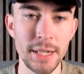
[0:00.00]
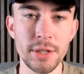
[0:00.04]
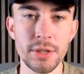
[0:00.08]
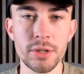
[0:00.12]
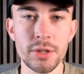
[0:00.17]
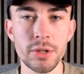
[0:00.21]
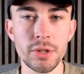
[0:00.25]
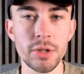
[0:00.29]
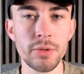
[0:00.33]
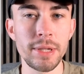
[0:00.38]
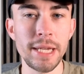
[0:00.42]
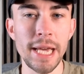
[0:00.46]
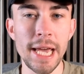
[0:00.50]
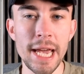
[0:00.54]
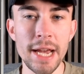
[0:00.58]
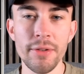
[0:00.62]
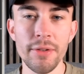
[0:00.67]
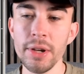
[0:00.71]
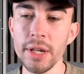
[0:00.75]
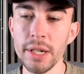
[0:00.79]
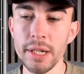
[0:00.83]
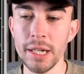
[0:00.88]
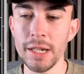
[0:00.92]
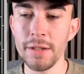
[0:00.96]
So the
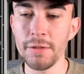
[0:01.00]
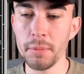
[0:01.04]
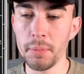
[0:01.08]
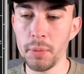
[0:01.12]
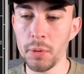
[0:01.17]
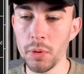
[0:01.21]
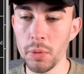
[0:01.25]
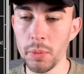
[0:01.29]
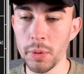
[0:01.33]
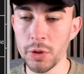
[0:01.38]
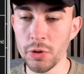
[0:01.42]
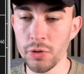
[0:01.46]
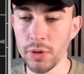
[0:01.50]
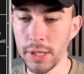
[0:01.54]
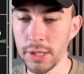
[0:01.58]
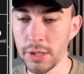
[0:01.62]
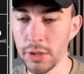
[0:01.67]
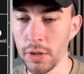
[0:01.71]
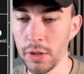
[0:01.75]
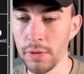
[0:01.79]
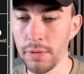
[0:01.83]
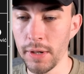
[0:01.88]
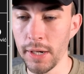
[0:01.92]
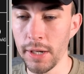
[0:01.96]
area that Liverpool were trying to
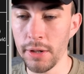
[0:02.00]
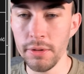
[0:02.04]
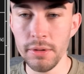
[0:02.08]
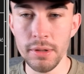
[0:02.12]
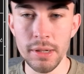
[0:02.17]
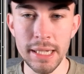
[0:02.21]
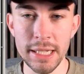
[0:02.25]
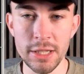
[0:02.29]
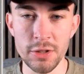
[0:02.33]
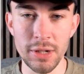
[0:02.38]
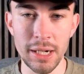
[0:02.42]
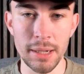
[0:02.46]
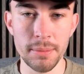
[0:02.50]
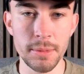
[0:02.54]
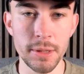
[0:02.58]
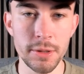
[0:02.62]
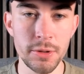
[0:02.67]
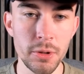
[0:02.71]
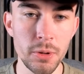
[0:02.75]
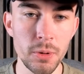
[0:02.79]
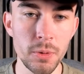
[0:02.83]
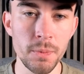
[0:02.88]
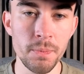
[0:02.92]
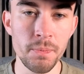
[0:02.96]
overload, let's grab the
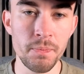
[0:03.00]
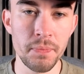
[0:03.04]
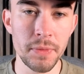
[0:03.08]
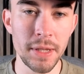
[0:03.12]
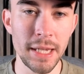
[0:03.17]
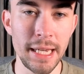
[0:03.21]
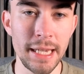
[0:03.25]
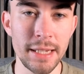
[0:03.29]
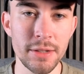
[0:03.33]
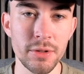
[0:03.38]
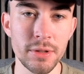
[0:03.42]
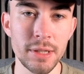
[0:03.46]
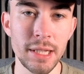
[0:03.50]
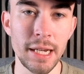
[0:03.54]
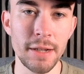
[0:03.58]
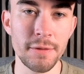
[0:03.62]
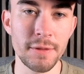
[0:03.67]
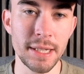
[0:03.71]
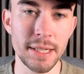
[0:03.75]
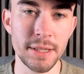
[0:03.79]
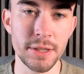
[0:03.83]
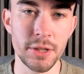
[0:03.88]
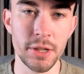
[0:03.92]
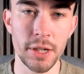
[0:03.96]
tool, is on the
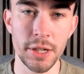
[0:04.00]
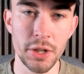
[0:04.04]
left-hand side.